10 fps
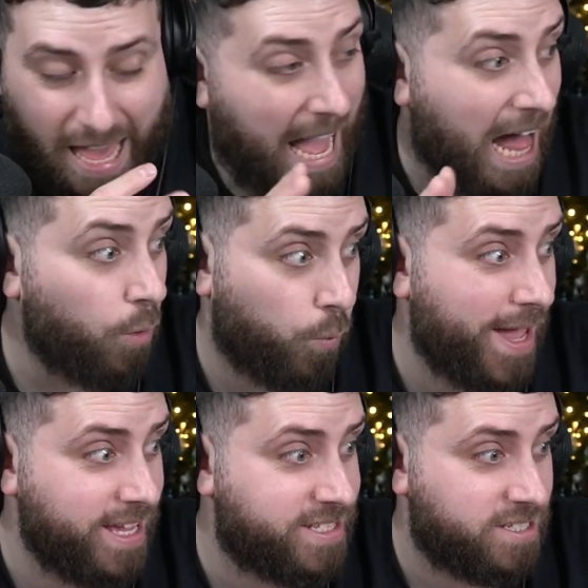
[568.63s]
I'll
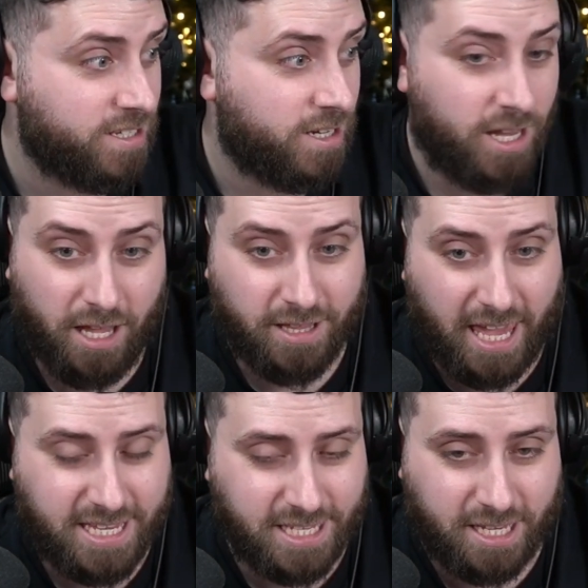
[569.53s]
wait in
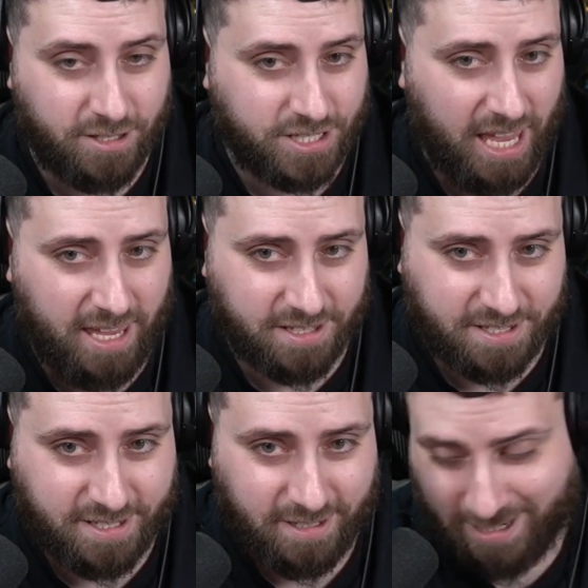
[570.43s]
case he
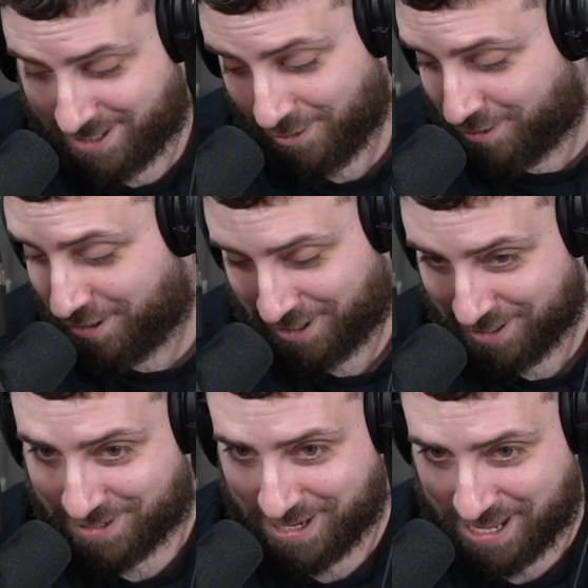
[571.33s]
concedes. He's not going to
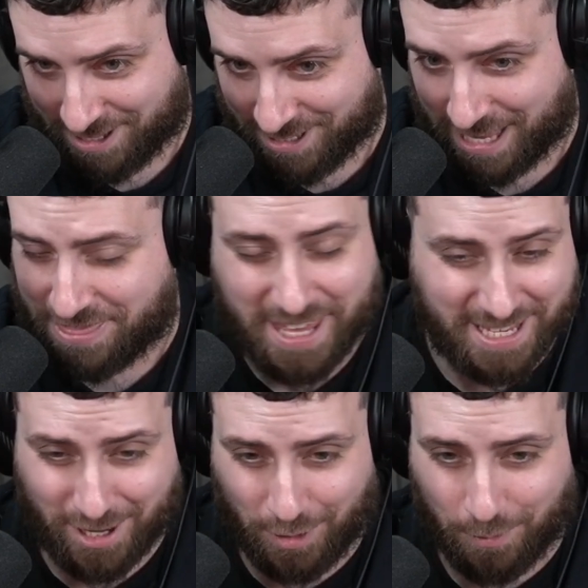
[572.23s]
concede because I think
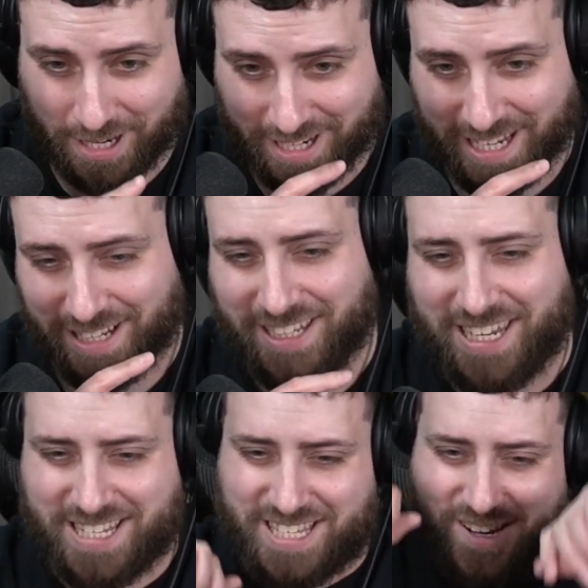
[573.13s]
he's got the win. He only
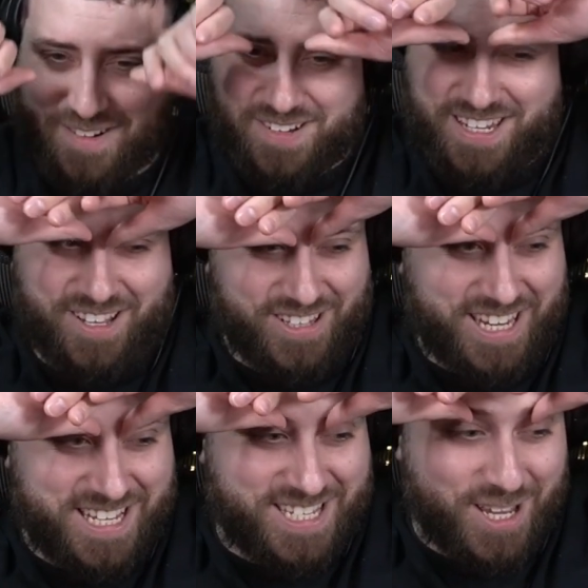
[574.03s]
needs 2. He only
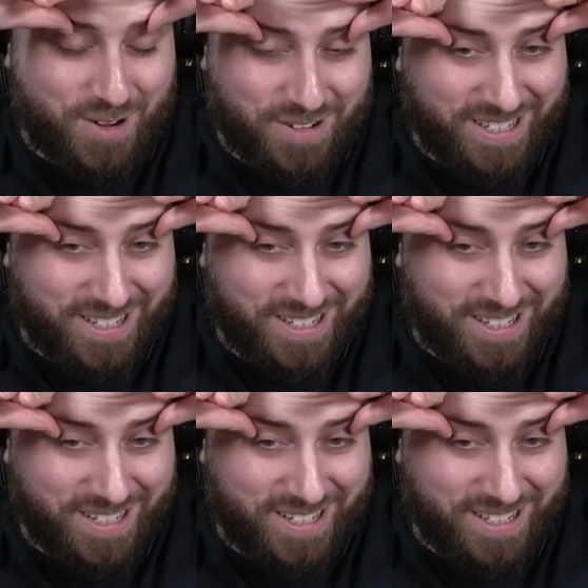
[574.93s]
needs 2.